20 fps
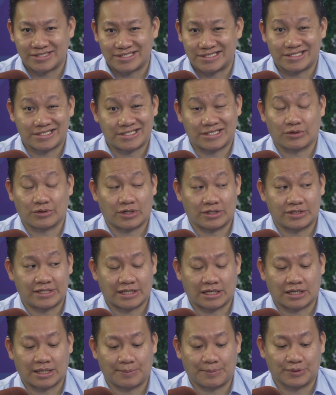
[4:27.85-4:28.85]
It's still going to take a
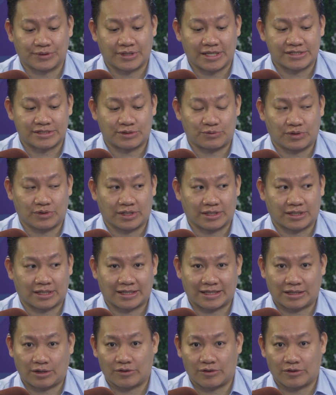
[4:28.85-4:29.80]
couple of days to really kind of get all